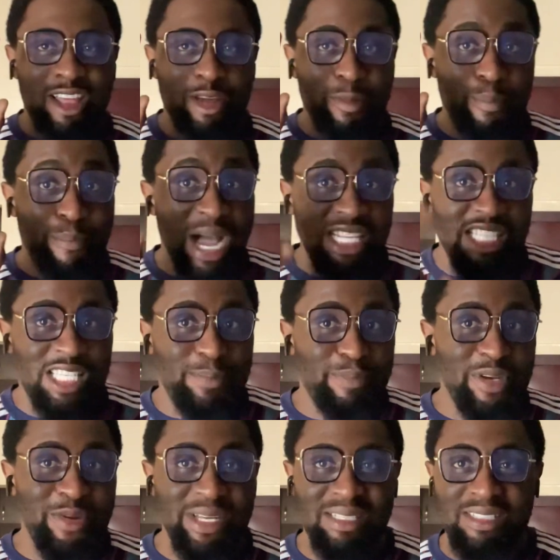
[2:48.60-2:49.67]
Bad
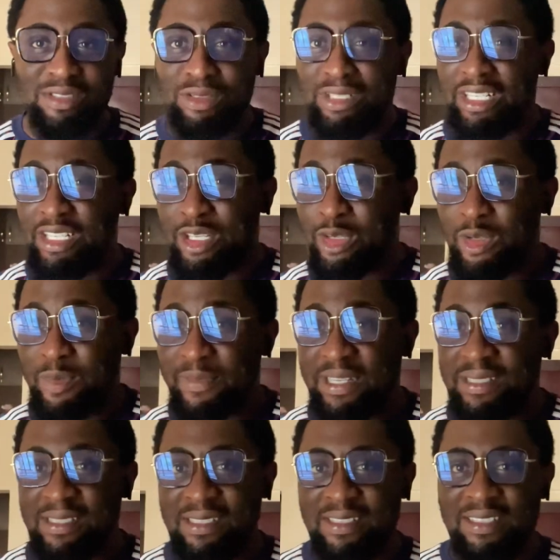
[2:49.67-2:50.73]
spirits no dey kill
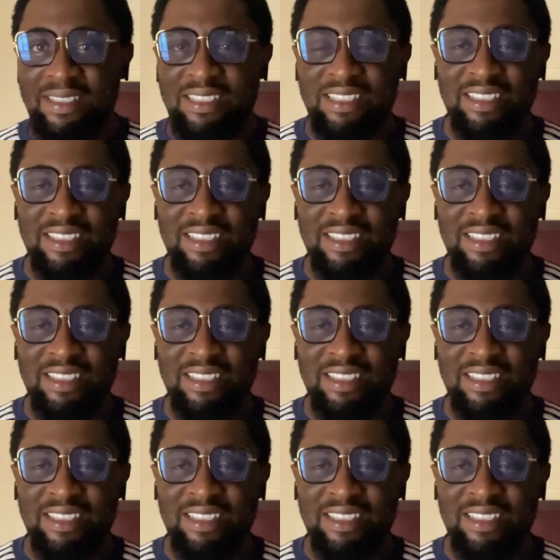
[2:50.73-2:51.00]
person.